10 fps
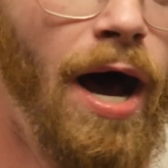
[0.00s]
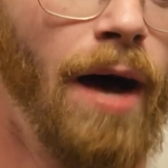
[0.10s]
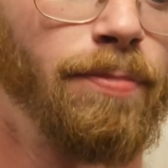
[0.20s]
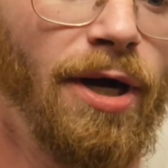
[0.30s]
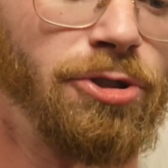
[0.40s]

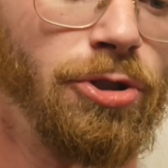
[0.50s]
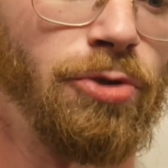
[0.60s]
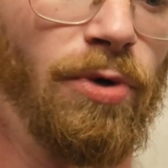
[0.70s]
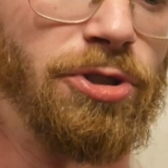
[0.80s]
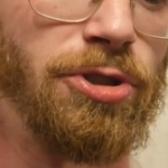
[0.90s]
pressure
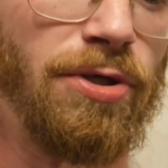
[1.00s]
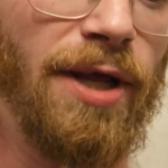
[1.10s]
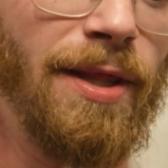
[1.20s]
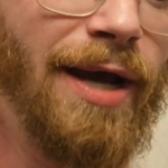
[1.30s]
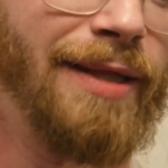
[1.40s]
switches or
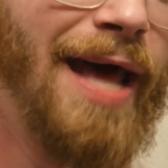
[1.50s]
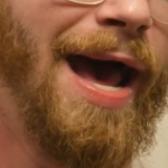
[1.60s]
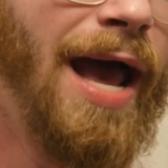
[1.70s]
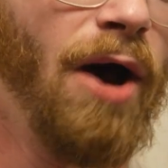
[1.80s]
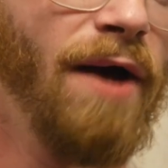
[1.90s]
anything like
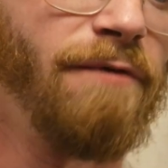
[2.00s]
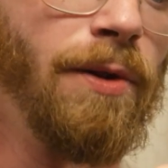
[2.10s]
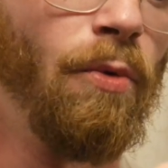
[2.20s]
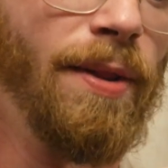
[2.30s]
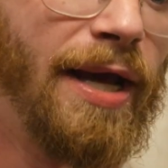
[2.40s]
that. However,
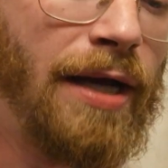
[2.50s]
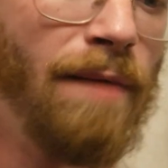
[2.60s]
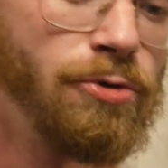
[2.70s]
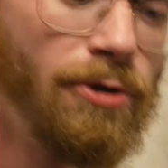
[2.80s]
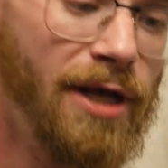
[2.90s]
the one that
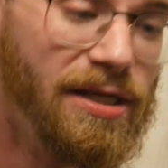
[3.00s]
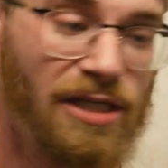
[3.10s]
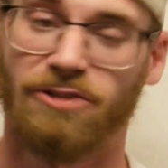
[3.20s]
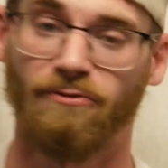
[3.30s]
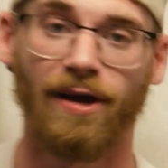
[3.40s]
comes with this
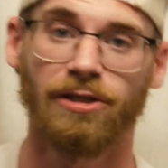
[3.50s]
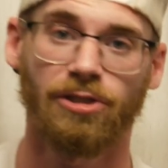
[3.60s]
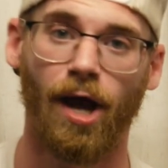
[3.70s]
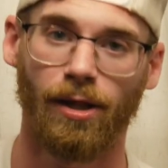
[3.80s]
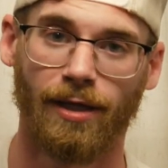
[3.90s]
is very
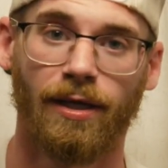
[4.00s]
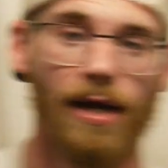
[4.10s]
solid.